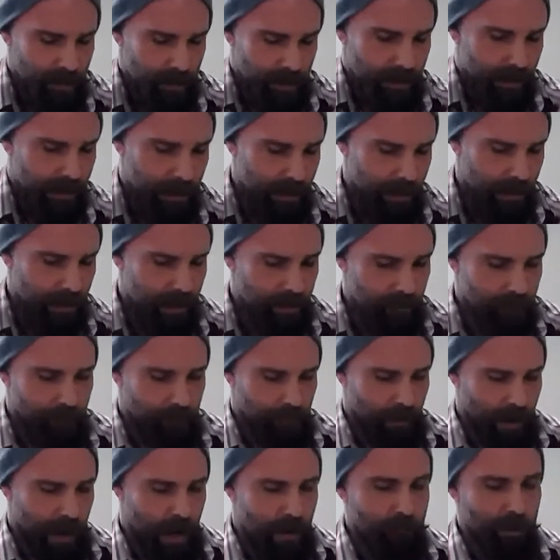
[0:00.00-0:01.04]

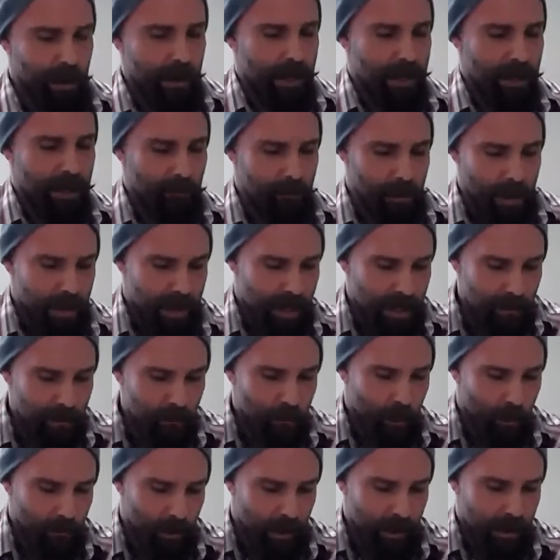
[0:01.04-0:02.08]
I'm not getting paid any
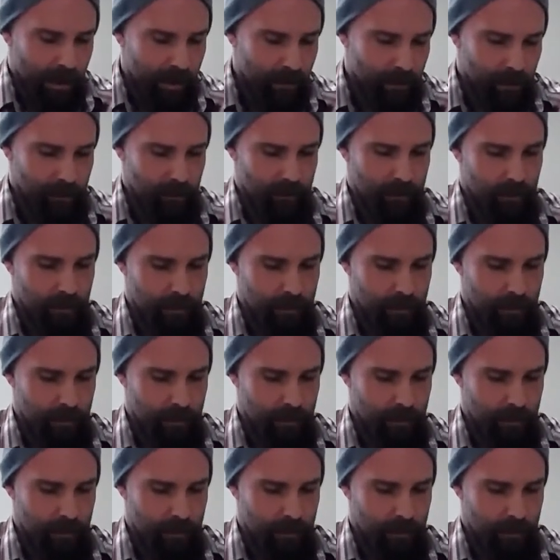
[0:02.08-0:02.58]
more money.